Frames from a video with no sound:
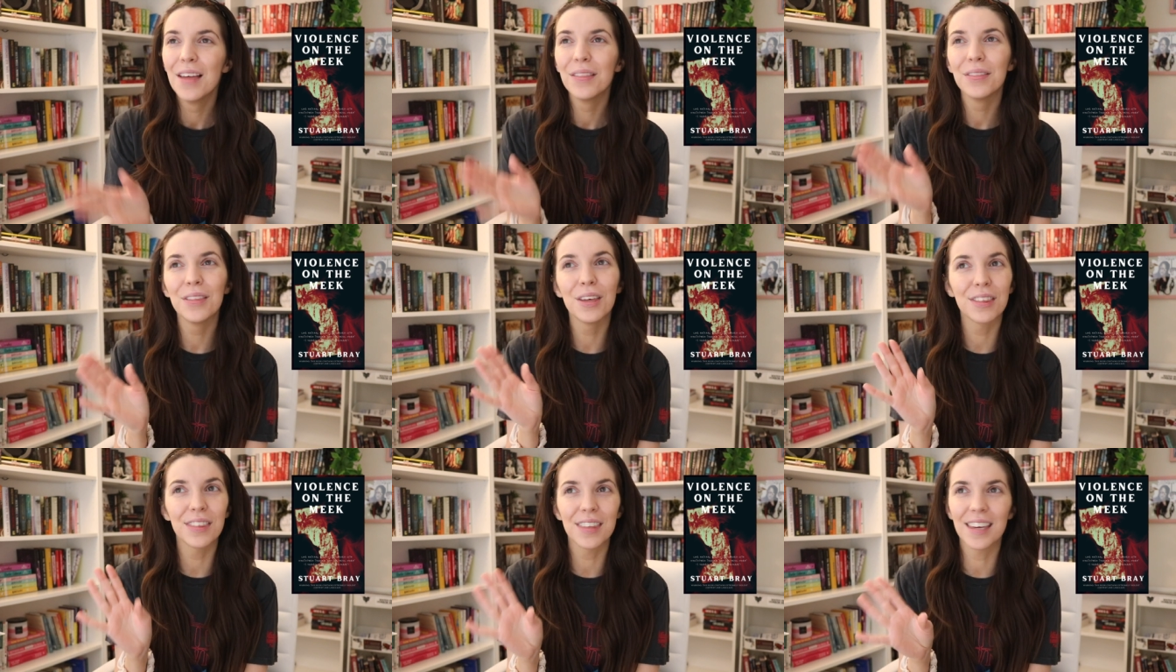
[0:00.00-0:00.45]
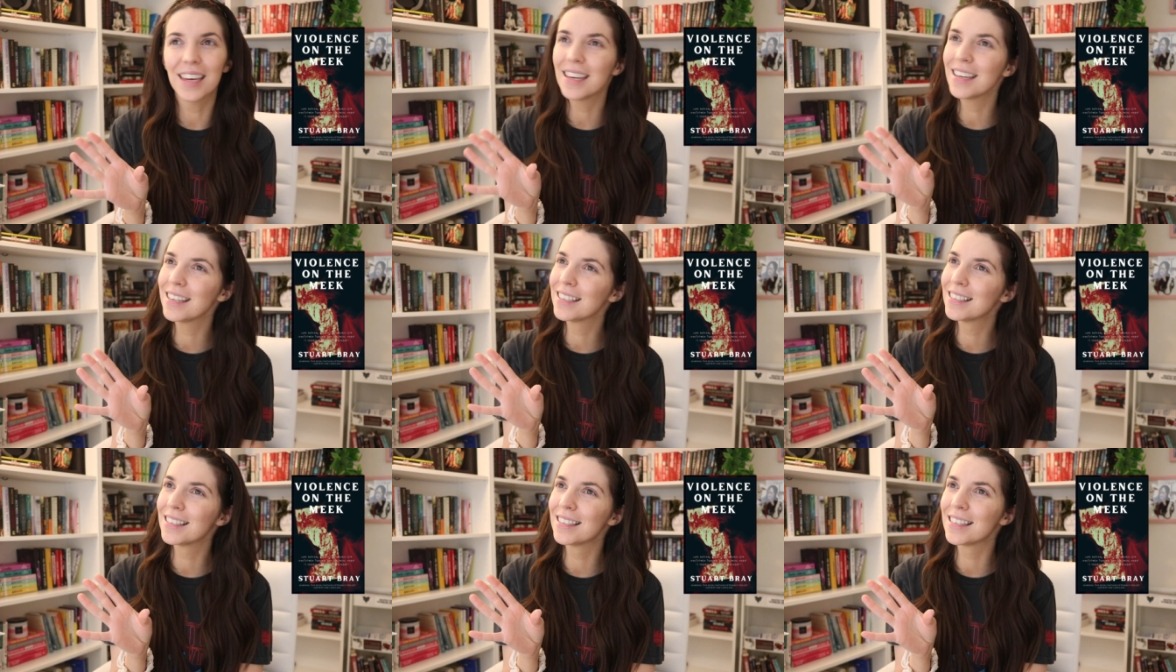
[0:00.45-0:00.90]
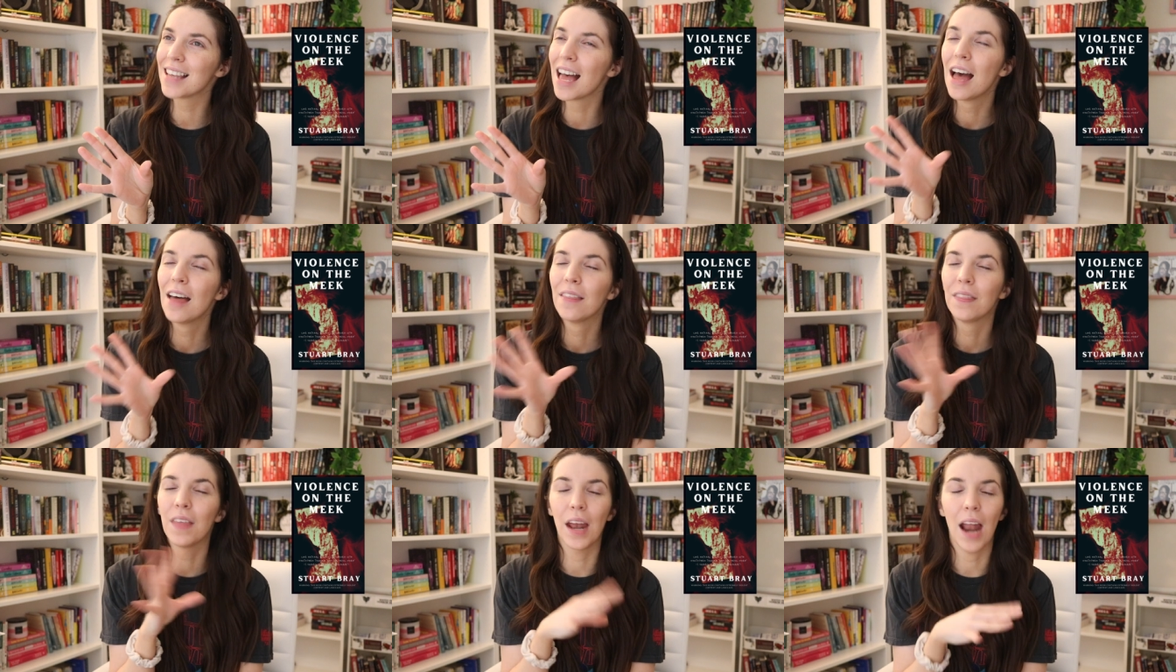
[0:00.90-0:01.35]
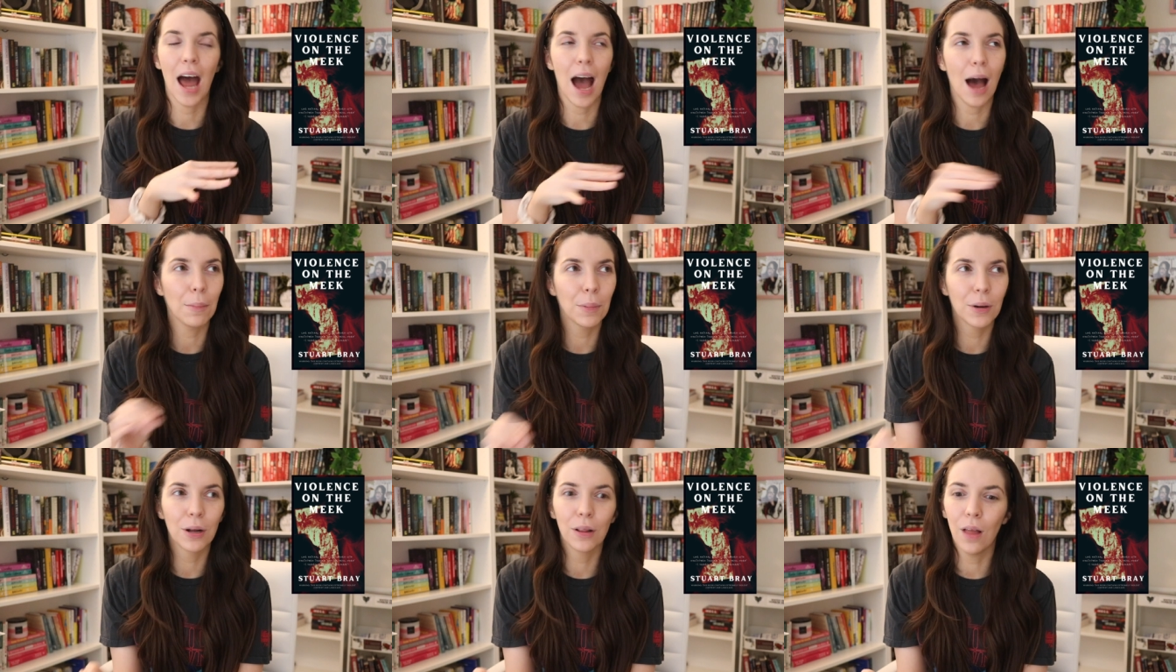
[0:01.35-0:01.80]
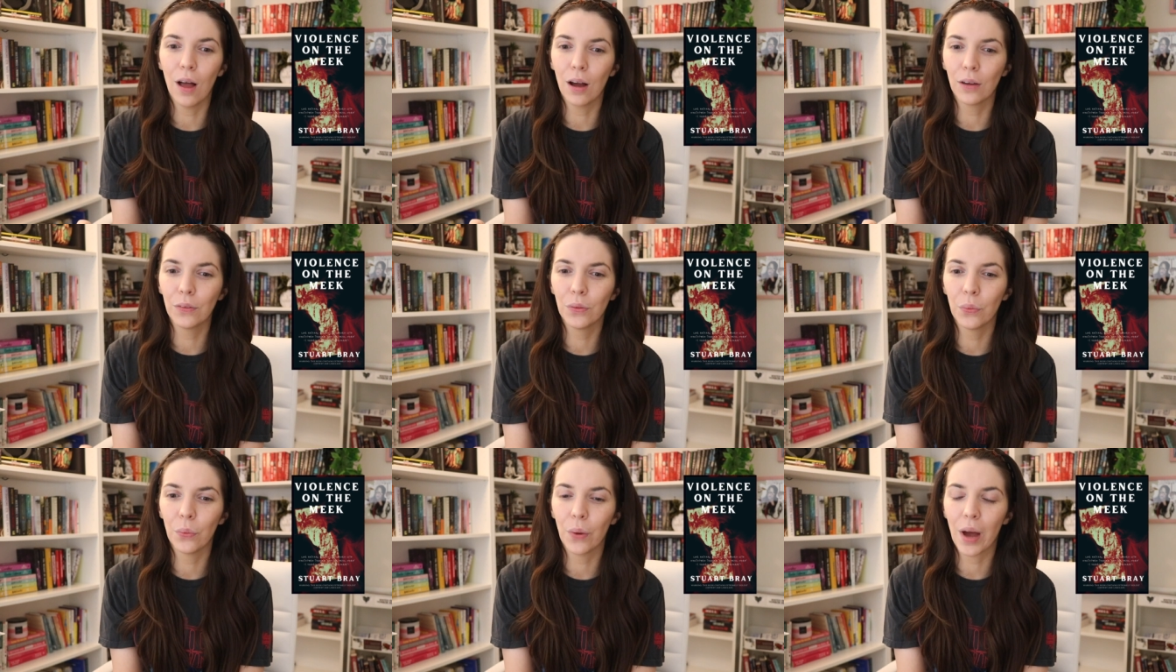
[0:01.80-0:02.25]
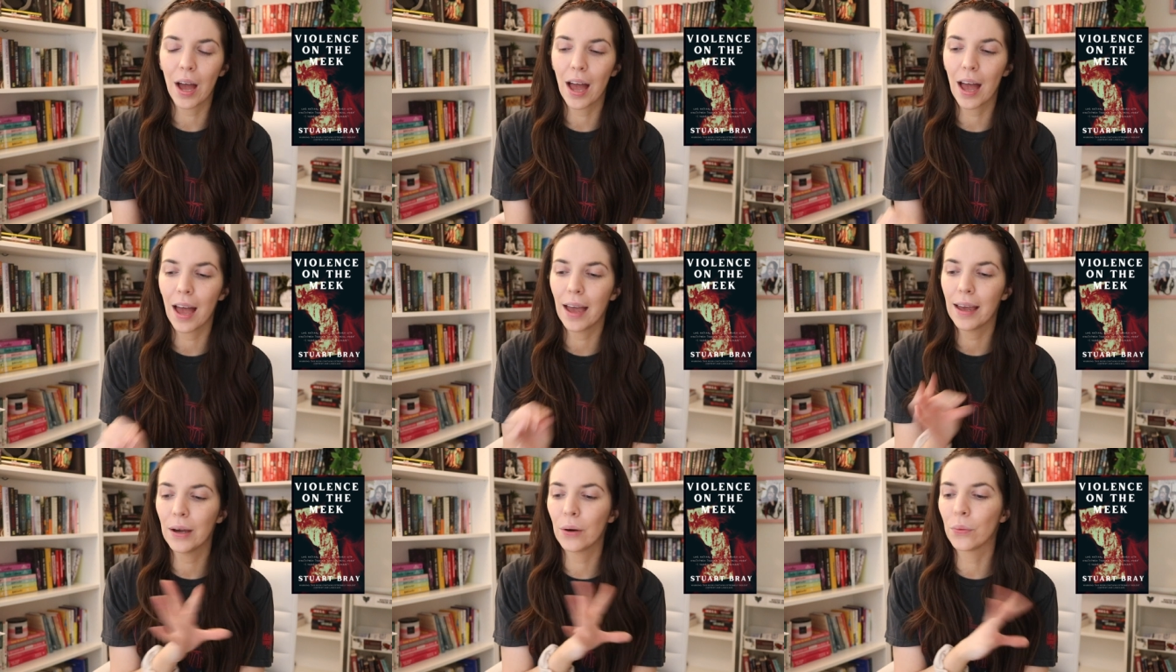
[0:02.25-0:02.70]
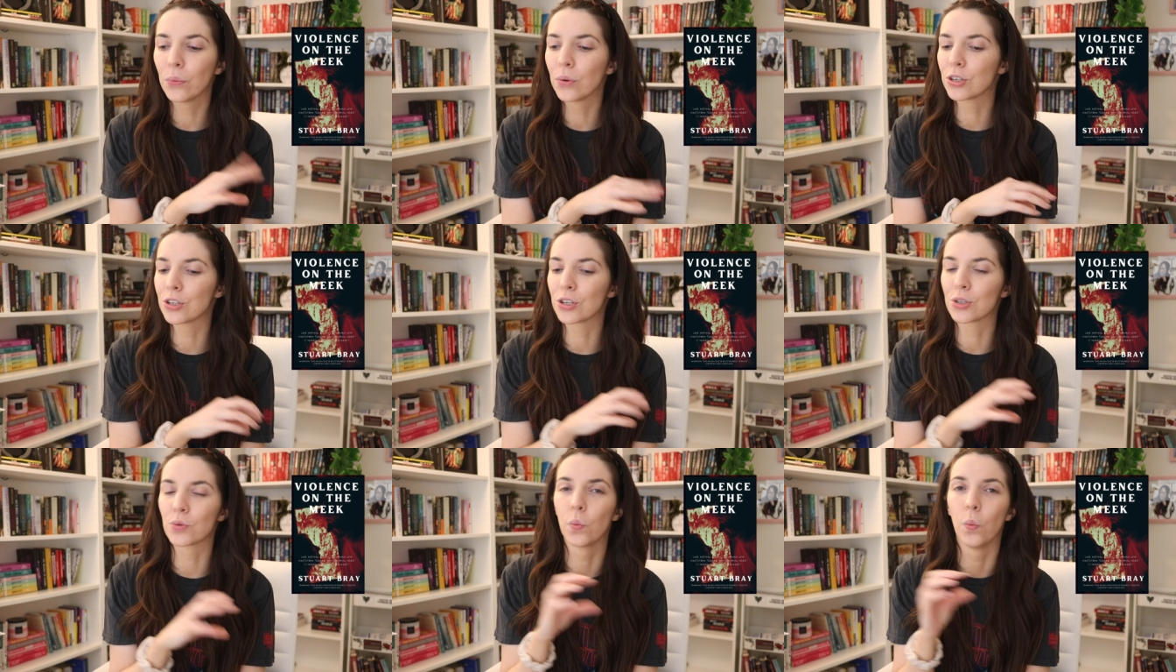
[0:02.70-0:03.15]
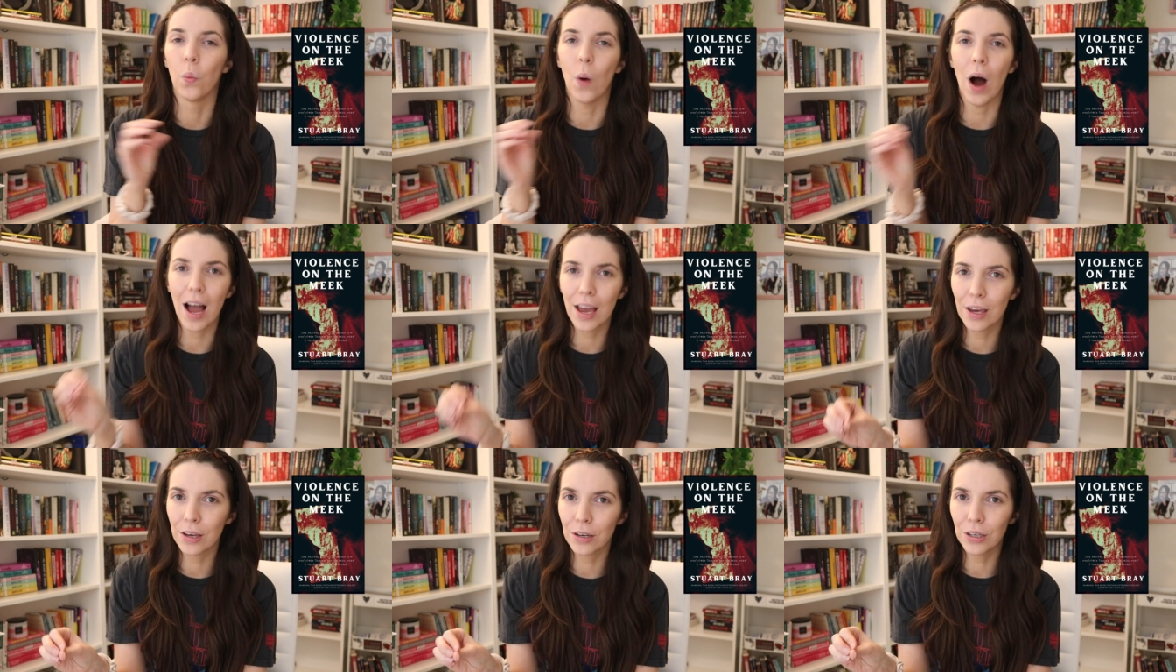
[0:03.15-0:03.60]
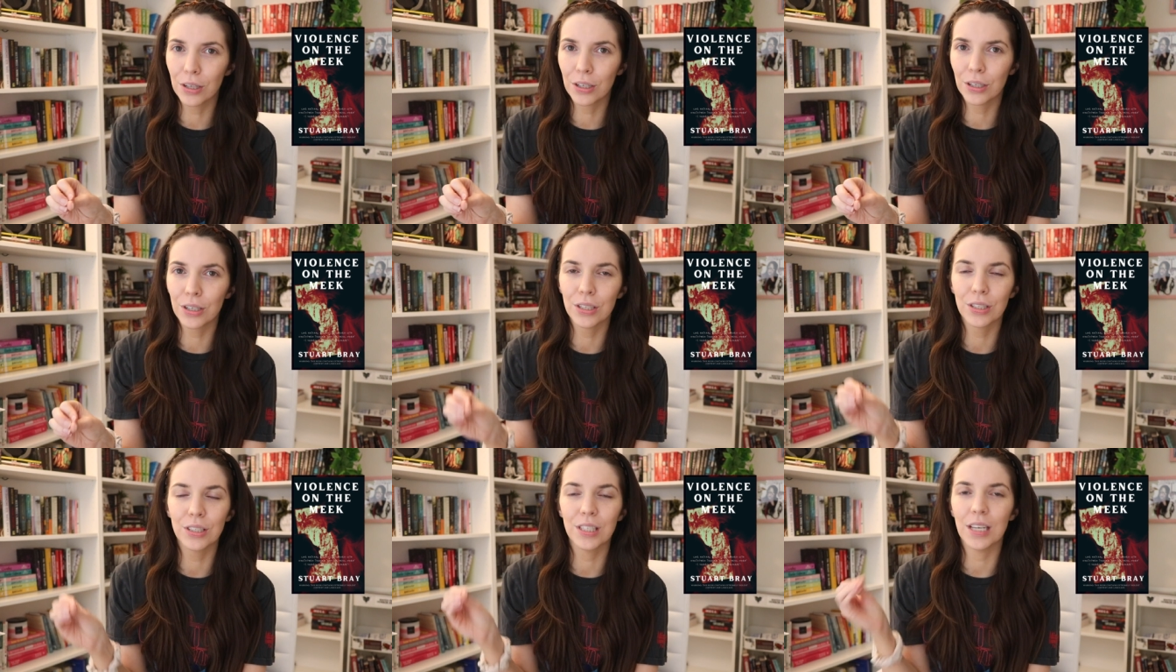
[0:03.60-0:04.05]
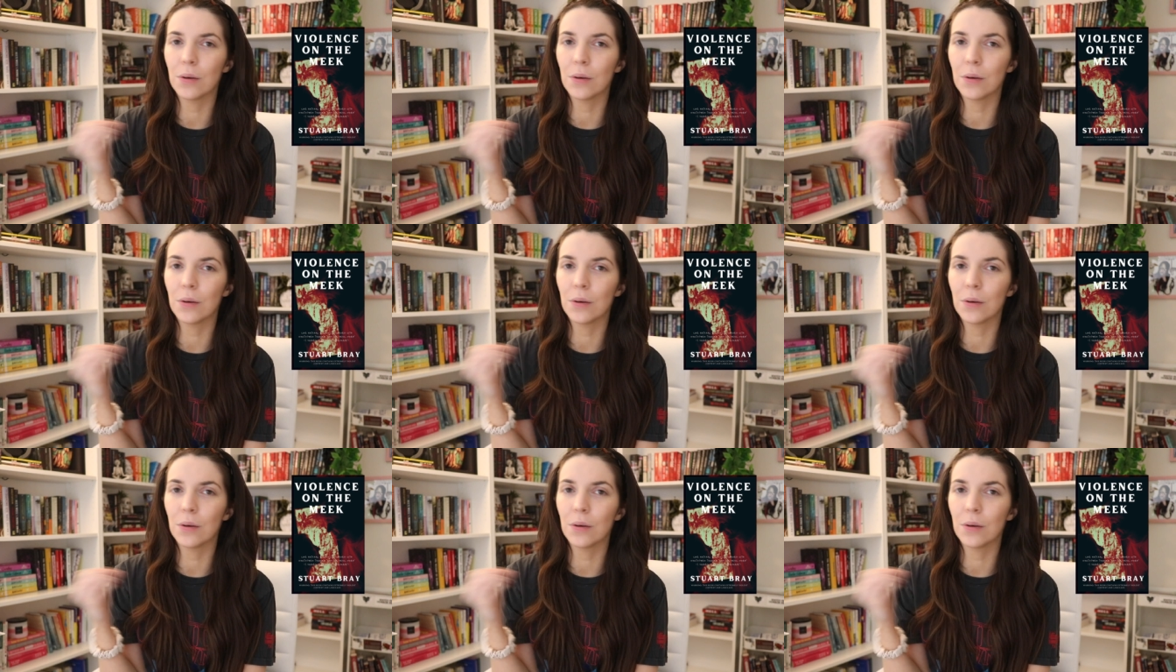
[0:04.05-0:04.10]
The things that happened along the way were just wild.